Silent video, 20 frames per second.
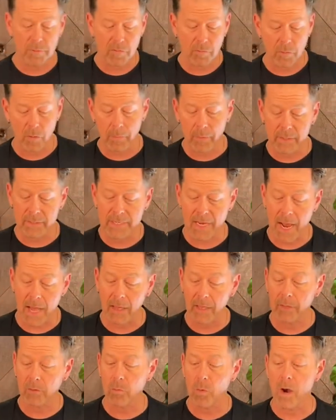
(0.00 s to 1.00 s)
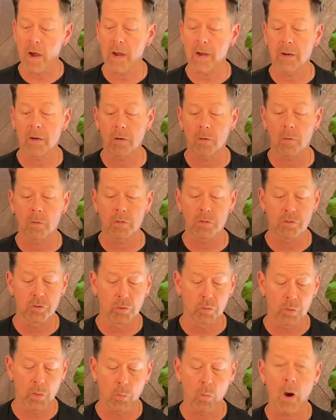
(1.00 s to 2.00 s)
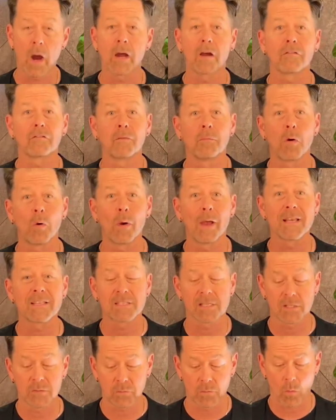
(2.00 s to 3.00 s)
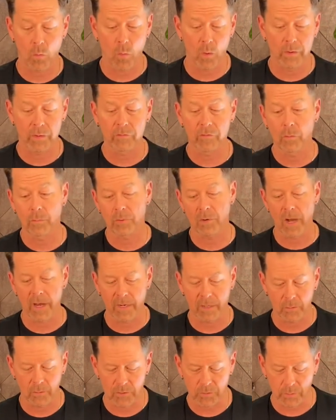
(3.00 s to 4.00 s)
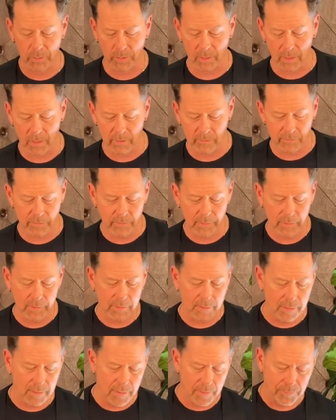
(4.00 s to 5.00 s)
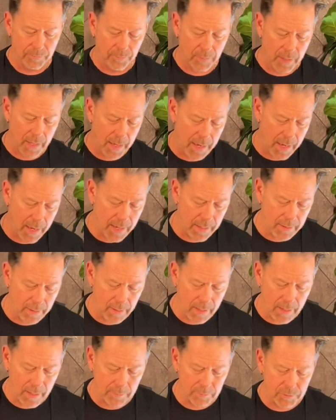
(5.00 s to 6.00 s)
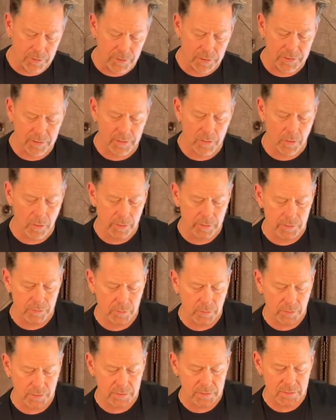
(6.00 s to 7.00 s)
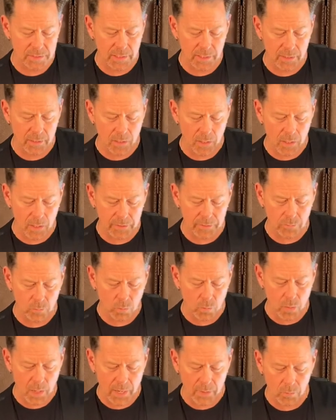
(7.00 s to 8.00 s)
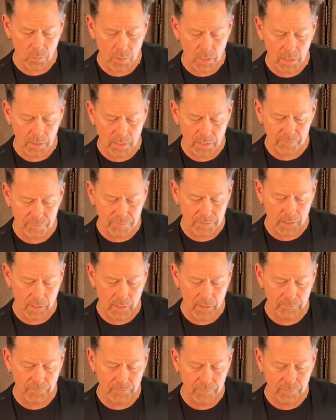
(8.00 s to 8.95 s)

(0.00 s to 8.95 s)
our metallic wire or jewelry wire from Oasis, a wonderful product which we love. And I'm just going to extend on right where I left off.